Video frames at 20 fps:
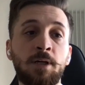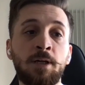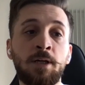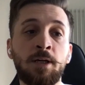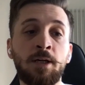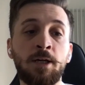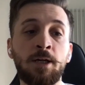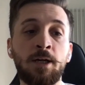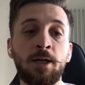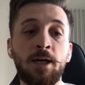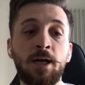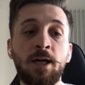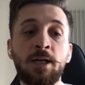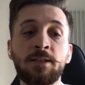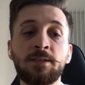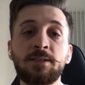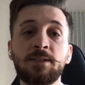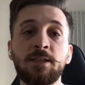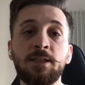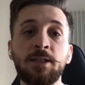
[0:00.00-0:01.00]

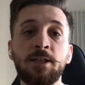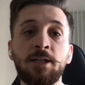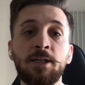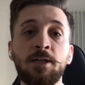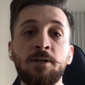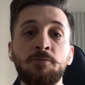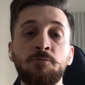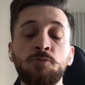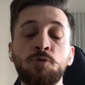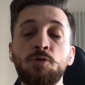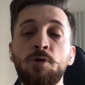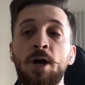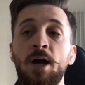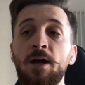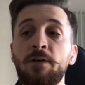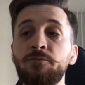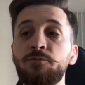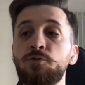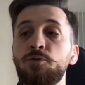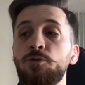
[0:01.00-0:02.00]
and you
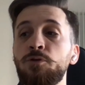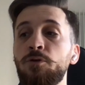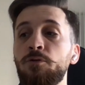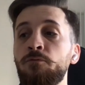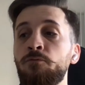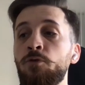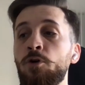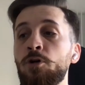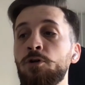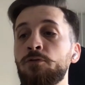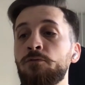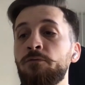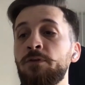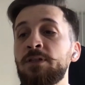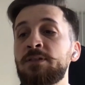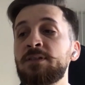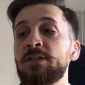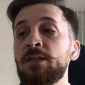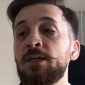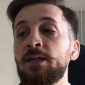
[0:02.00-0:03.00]
have to work
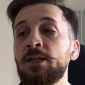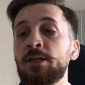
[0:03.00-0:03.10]
with